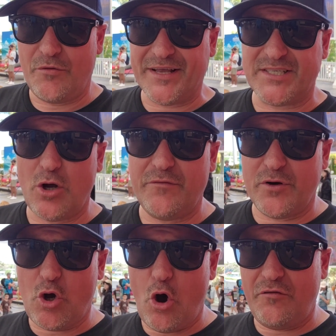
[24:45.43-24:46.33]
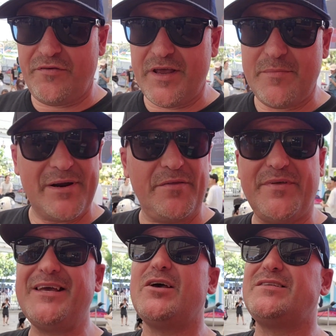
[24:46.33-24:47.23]
I think it's time for a coffee, but I
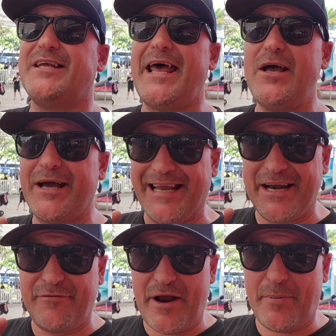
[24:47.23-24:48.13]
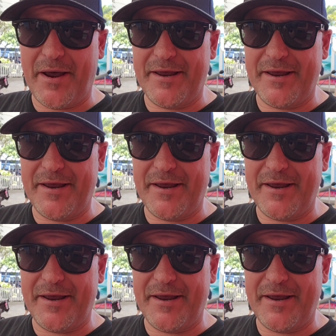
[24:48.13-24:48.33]
think today I'm going to get a frappe.